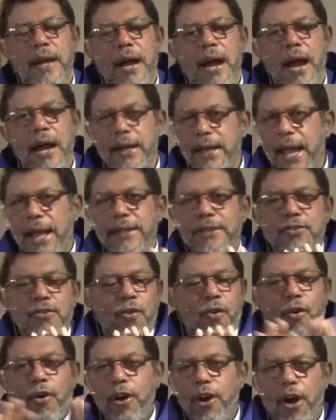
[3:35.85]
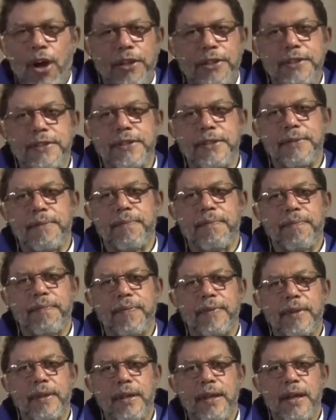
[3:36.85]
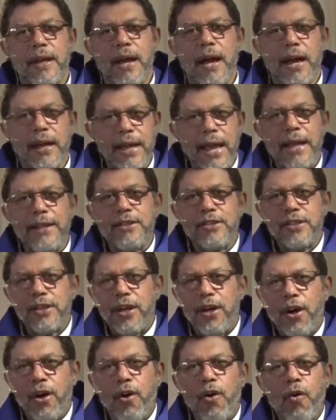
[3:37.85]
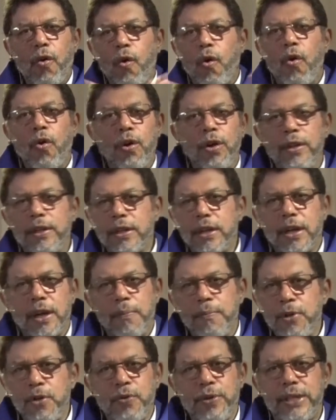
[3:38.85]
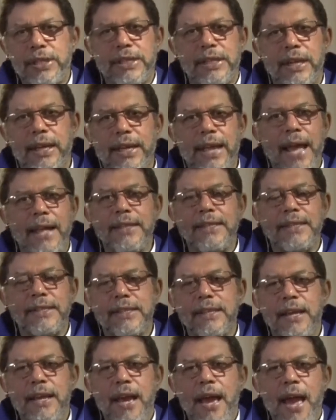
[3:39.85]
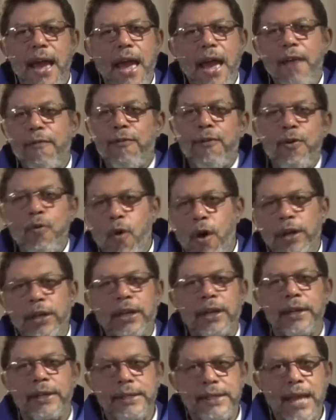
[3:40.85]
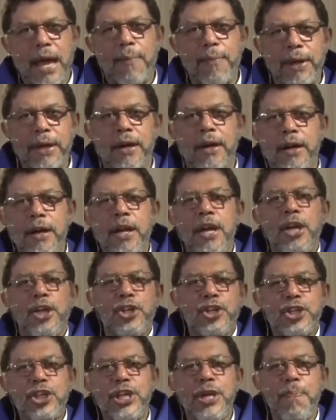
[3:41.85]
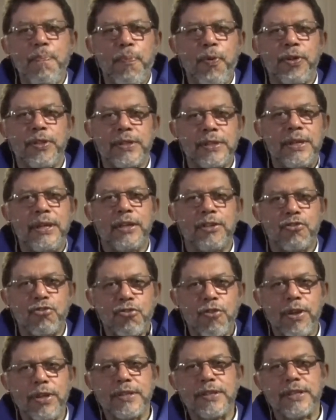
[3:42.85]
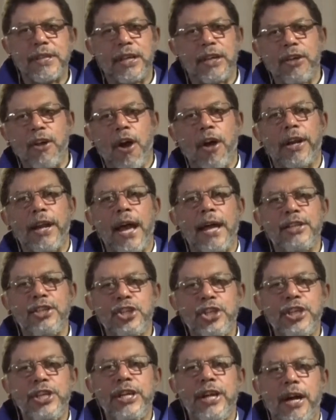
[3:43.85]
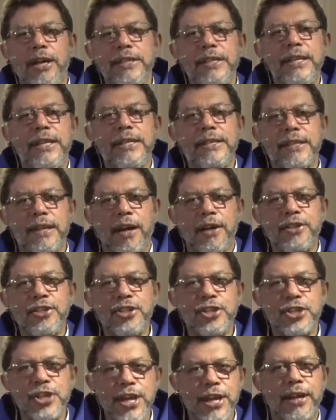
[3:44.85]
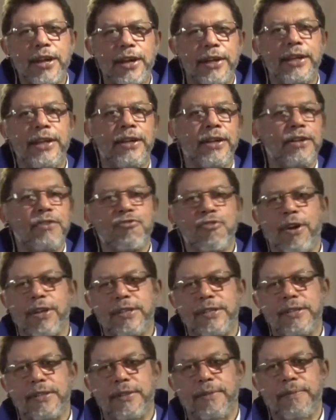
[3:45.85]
Against all odds, against her whole community, against everyone condemning her, she puts her trust in God, and she is unshaken in her trust.